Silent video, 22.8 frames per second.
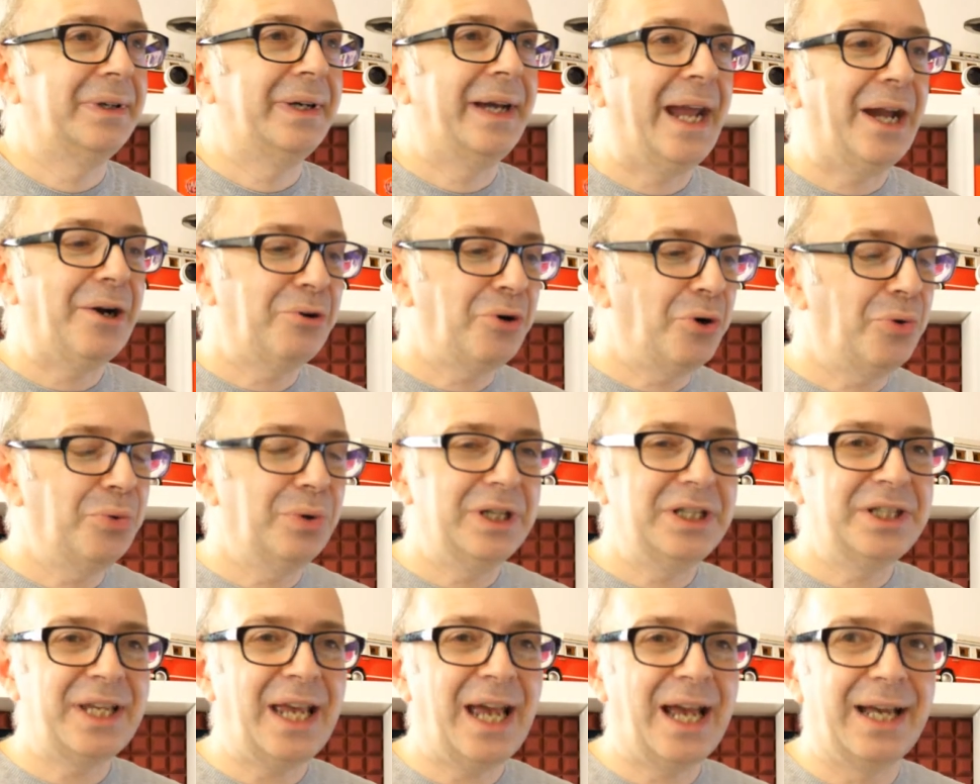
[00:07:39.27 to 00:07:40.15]
How cool
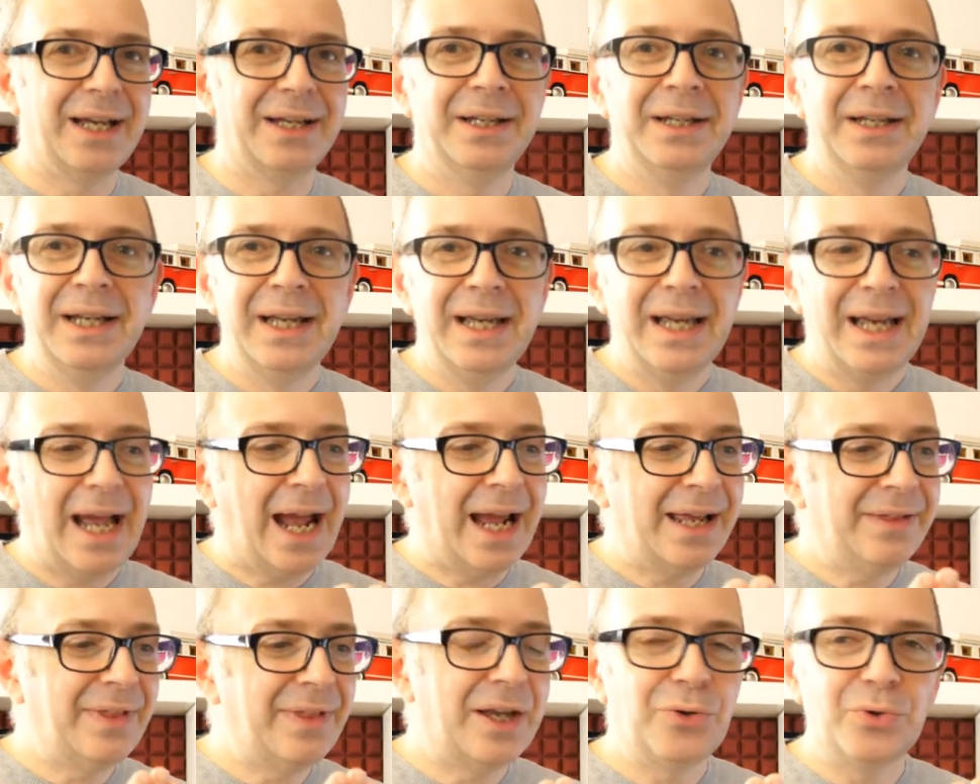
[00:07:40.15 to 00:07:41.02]
is that?
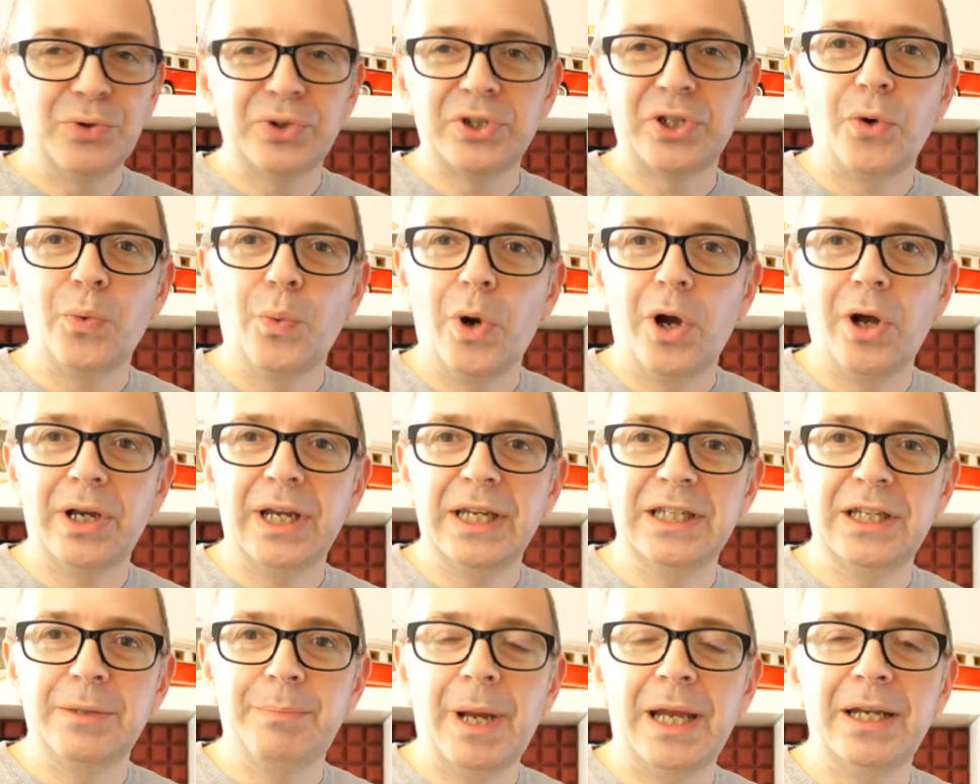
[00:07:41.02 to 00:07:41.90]
And they also work
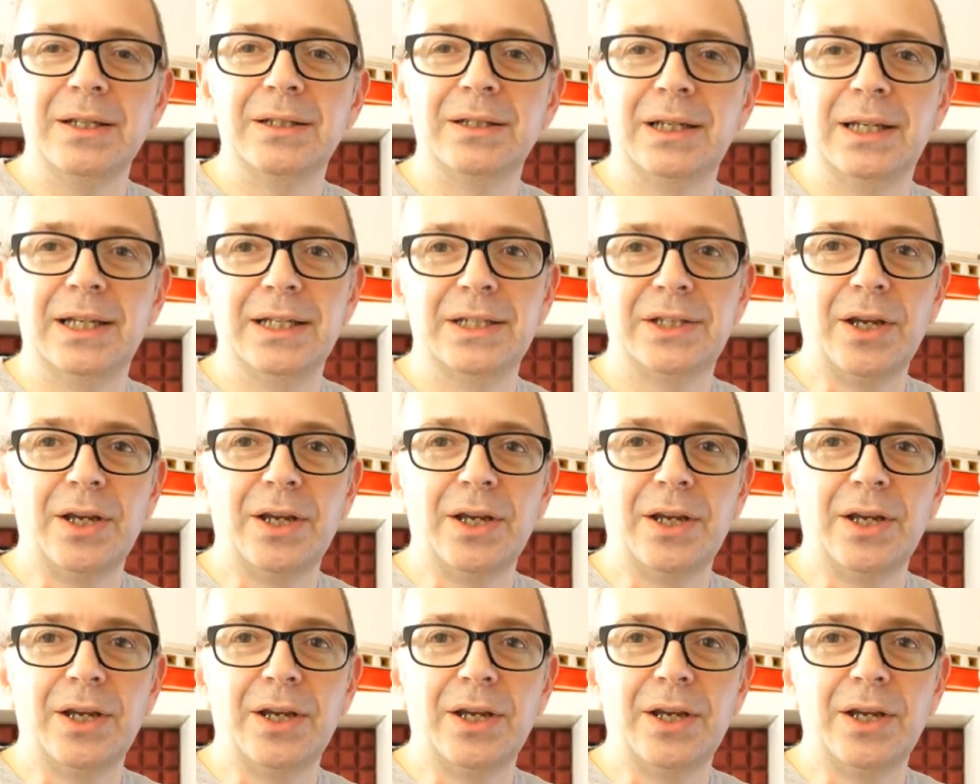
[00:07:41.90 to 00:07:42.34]
independently.